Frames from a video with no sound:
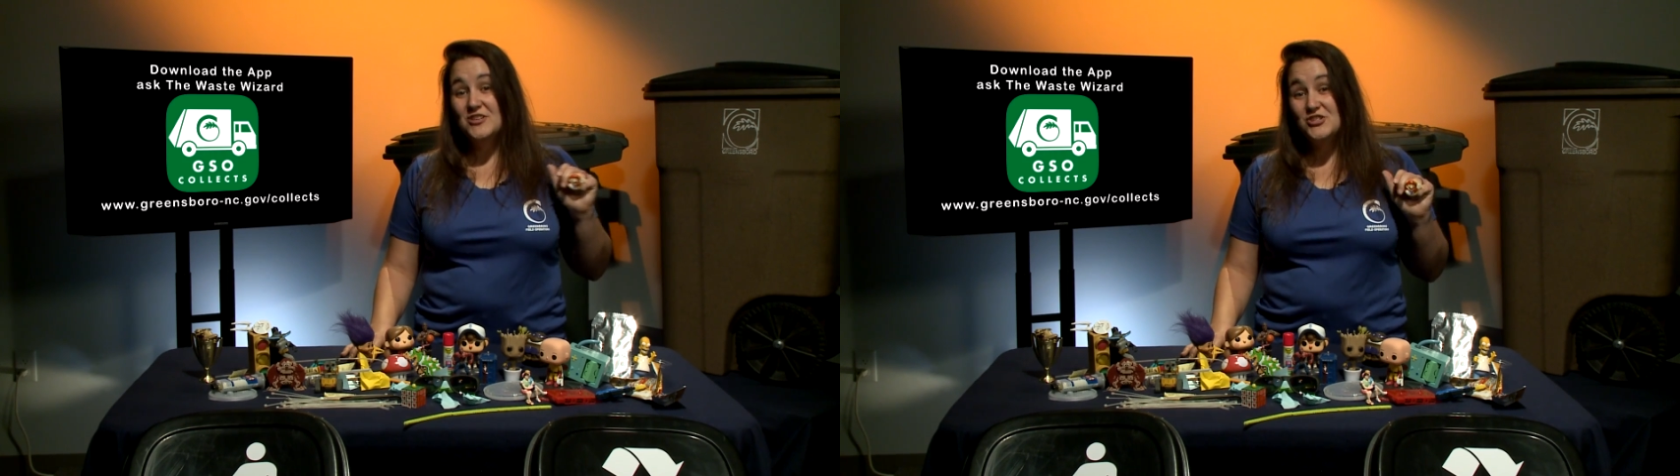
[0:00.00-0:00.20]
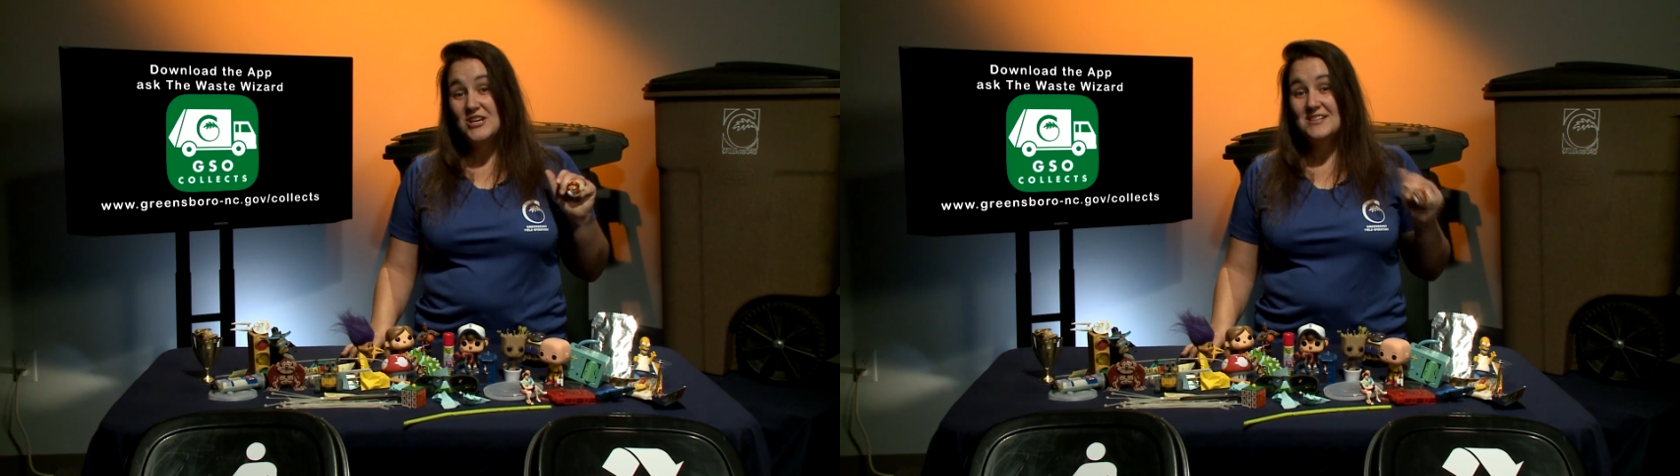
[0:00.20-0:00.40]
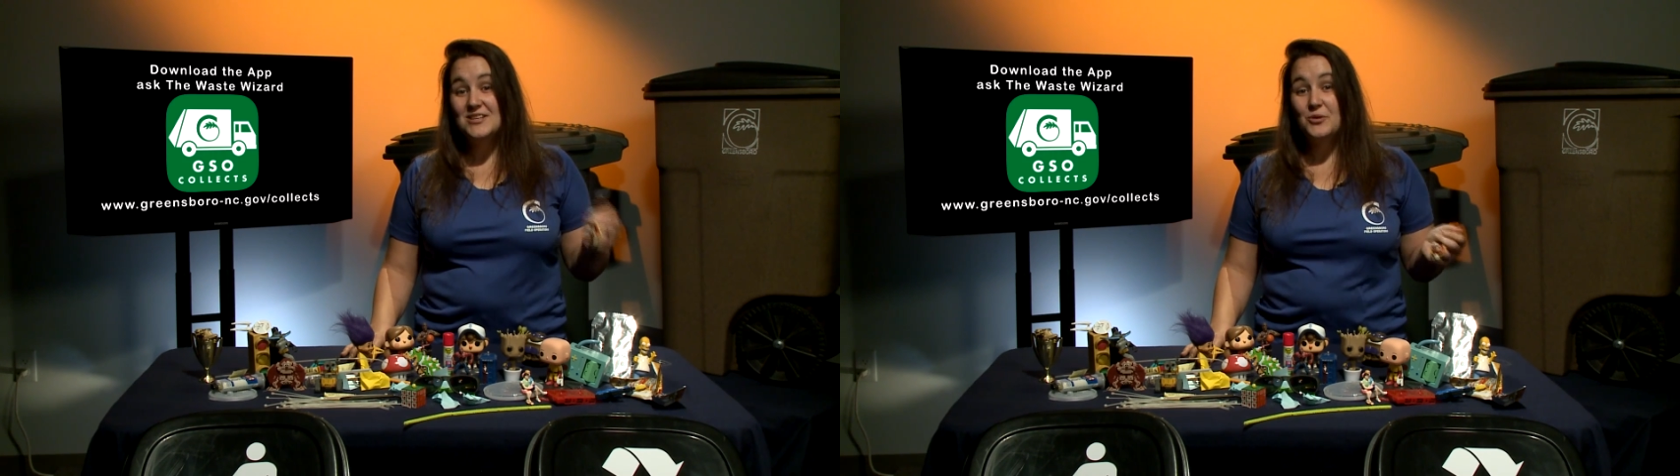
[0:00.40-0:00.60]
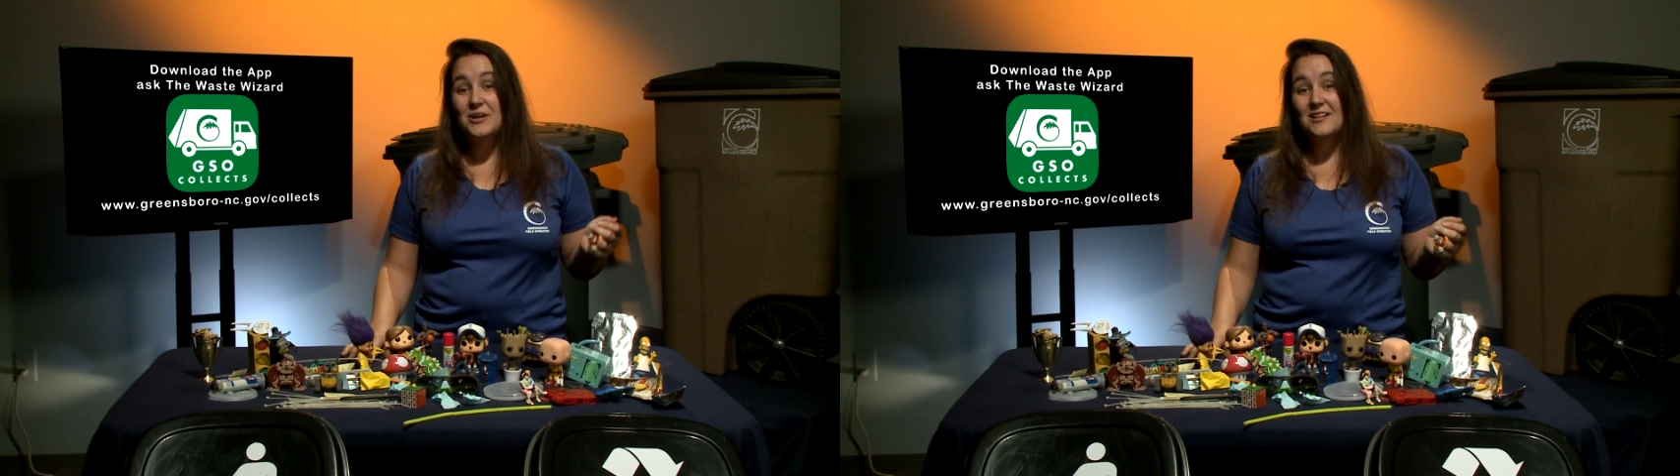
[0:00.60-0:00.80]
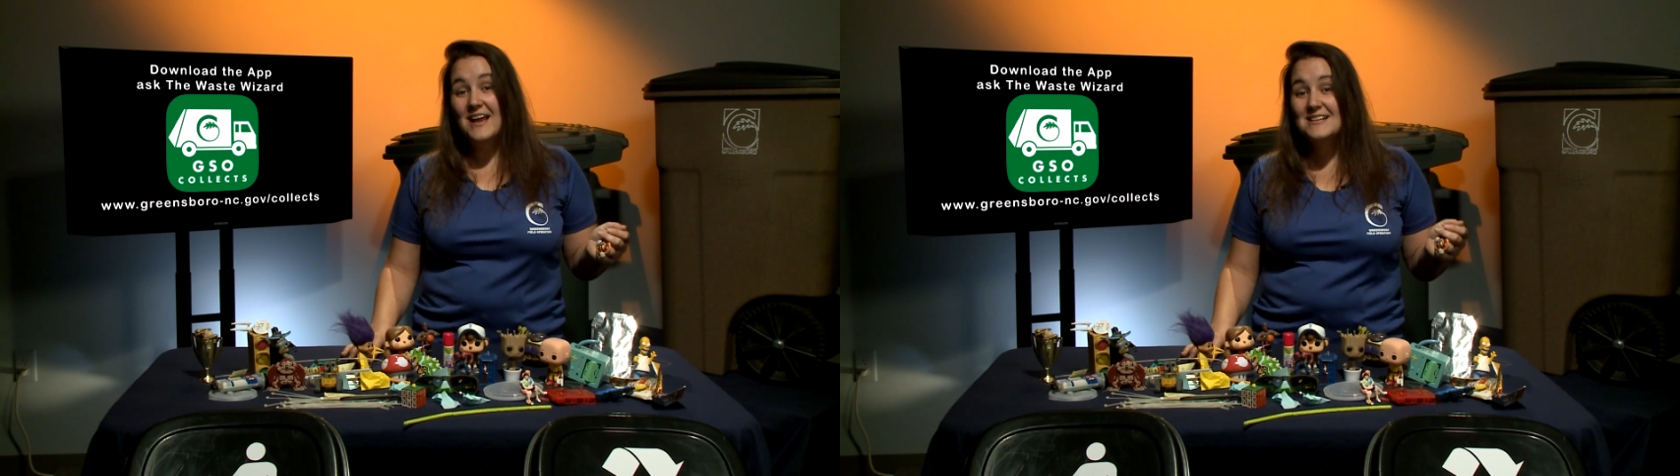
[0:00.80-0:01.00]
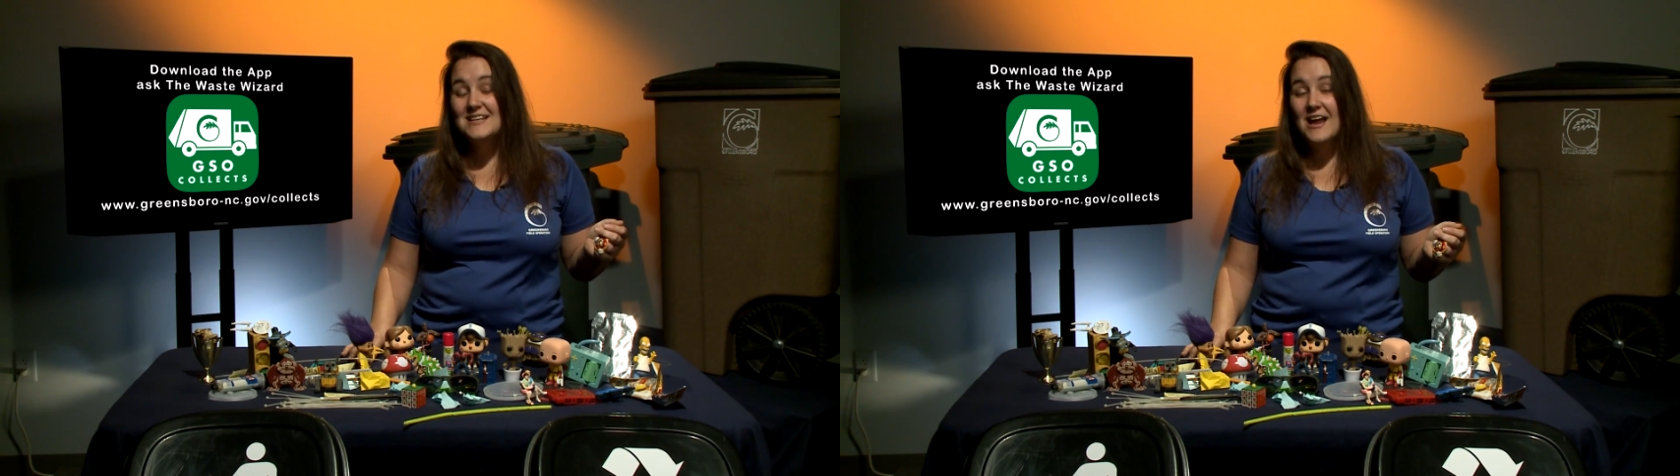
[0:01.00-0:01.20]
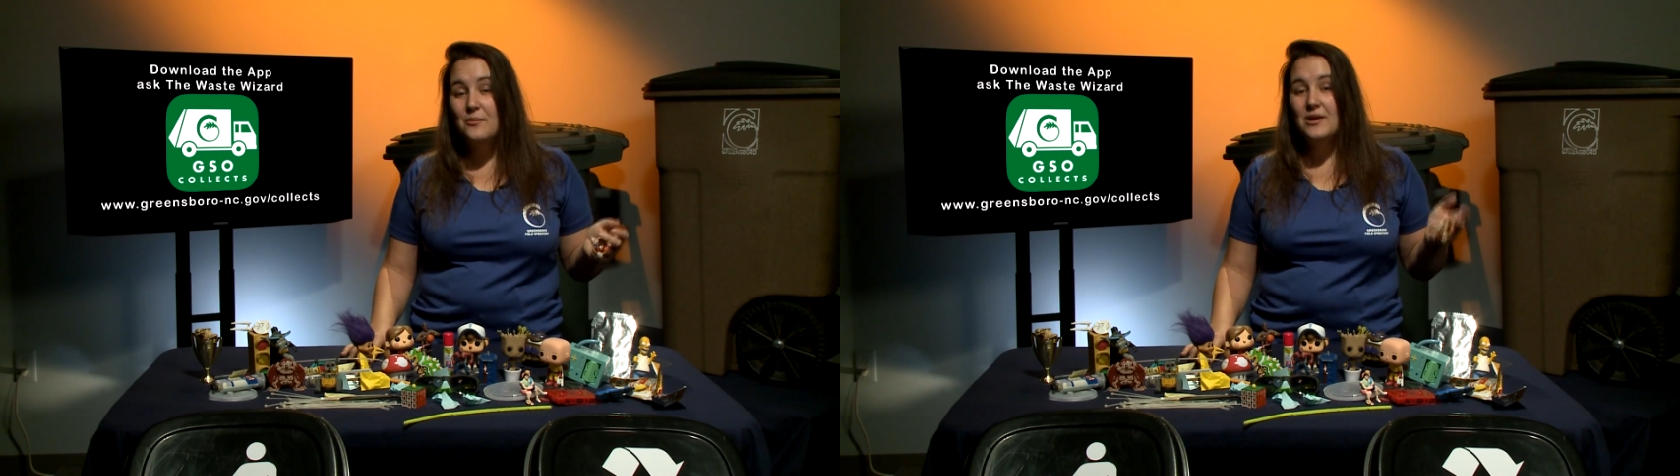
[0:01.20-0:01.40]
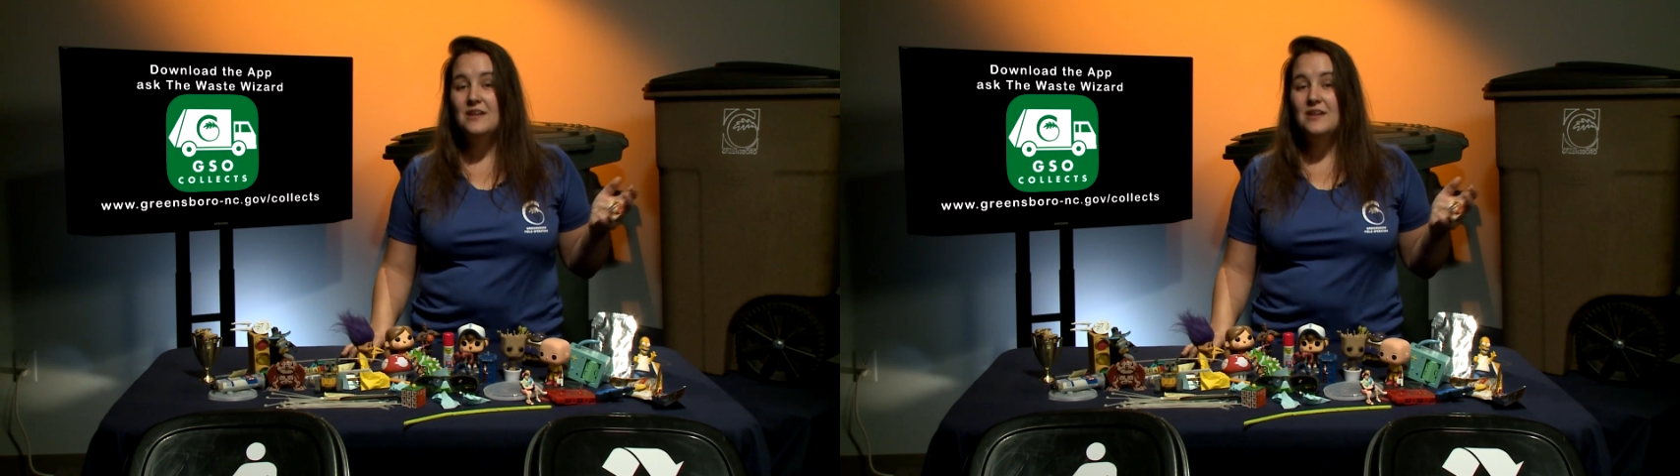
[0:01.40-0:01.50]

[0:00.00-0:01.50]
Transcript: the GSO Collects app